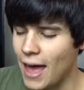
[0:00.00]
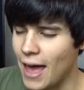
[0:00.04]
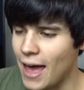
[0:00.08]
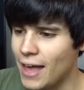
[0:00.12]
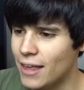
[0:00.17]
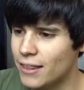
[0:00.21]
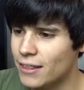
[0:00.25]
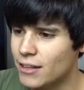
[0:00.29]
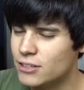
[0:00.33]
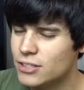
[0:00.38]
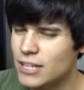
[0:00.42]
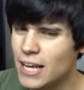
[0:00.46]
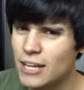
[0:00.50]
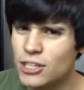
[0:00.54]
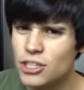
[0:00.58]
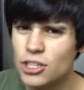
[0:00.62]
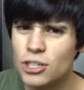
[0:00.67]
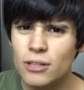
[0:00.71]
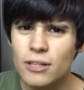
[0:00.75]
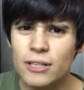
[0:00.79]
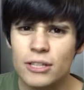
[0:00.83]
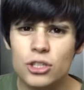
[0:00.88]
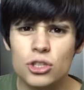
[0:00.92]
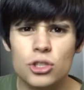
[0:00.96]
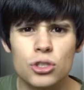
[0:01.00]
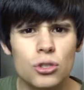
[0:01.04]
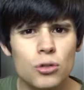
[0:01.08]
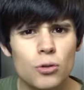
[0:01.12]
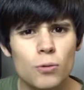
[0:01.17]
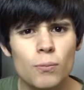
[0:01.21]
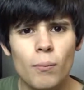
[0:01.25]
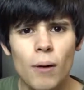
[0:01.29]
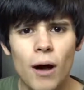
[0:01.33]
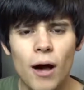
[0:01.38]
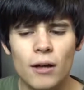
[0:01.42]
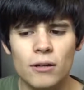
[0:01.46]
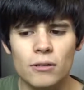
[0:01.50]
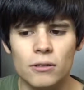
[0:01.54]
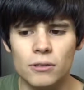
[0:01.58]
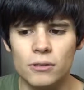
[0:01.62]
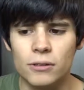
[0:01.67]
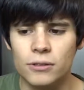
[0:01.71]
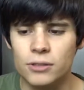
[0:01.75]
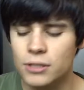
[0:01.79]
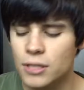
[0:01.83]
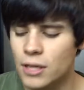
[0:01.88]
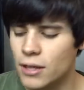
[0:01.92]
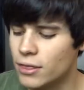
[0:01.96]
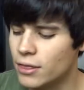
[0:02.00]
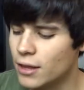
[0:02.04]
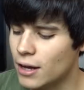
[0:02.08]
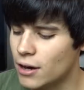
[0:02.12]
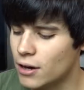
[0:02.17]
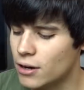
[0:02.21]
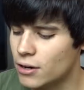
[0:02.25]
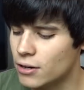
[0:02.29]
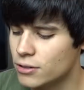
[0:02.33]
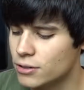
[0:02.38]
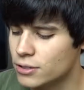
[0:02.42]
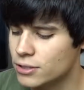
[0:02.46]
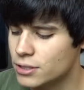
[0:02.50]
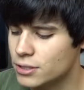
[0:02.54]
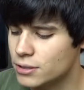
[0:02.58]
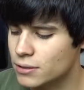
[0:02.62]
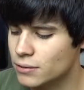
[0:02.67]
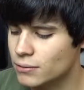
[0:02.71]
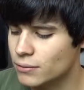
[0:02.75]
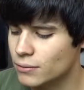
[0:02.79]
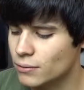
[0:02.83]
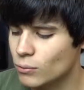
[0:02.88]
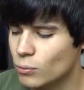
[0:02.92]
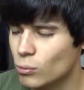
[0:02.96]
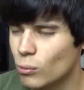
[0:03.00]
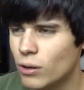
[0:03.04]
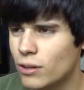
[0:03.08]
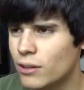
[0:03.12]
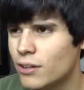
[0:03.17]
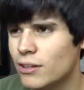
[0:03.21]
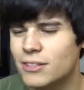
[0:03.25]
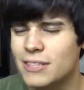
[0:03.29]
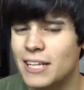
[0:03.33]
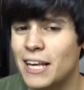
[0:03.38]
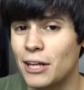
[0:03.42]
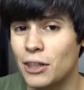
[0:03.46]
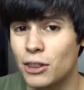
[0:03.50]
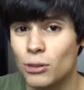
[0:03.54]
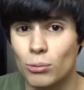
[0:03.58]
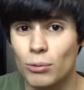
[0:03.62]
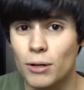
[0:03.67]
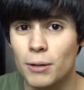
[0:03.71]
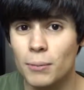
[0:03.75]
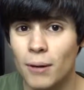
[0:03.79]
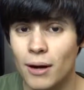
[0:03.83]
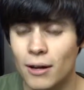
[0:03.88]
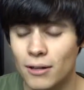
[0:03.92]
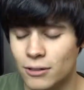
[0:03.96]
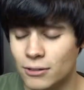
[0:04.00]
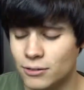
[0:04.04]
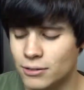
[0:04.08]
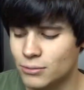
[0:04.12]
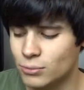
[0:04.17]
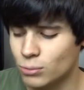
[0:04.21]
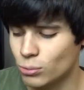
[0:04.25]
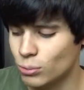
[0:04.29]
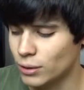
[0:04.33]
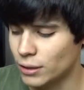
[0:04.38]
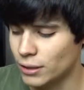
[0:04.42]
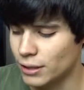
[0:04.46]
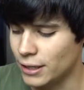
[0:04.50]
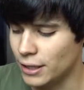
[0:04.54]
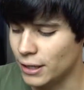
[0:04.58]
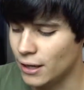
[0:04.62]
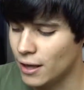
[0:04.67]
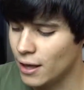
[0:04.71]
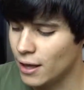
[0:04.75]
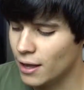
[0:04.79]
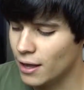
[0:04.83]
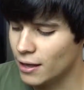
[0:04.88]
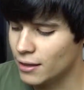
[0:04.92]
And there's actually two models. There's like three models really.